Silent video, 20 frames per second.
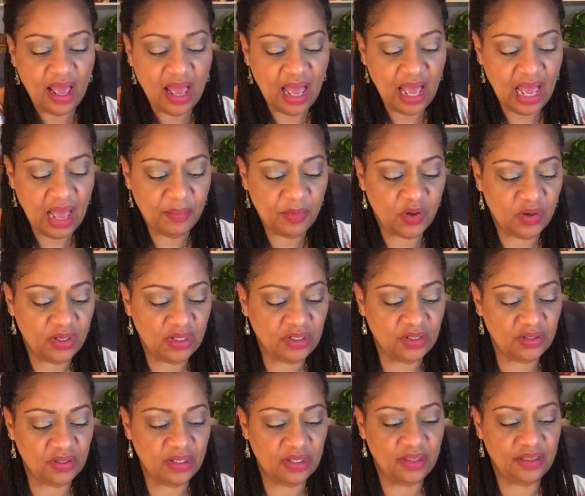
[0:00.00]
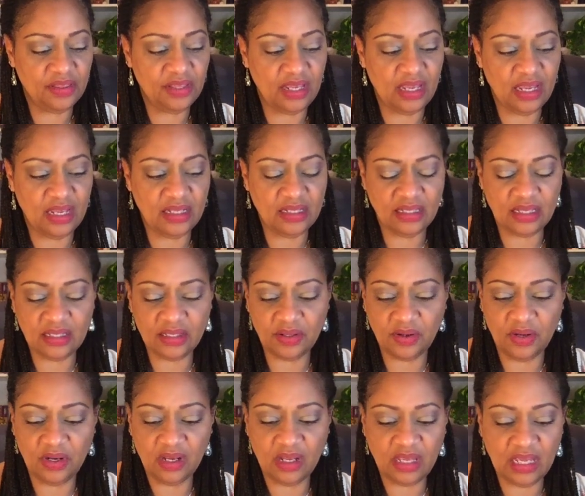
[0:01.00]
I'm going to do the things that's
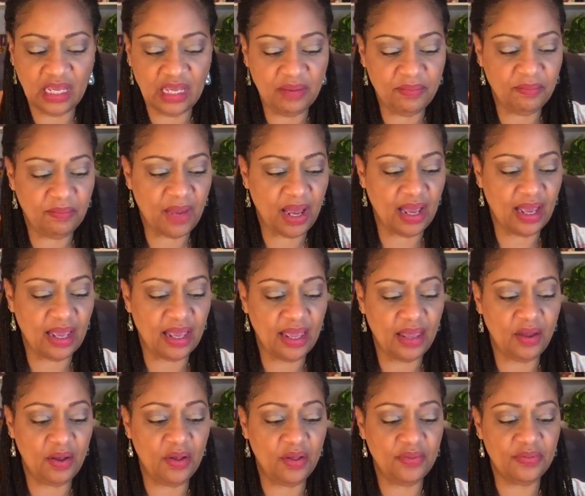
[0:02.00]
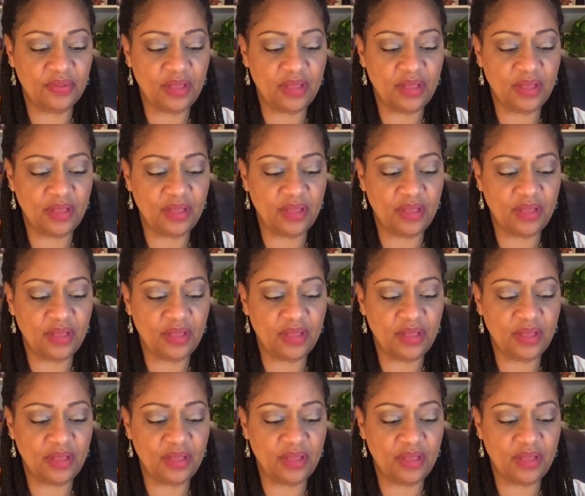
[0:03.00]
going to keep my health.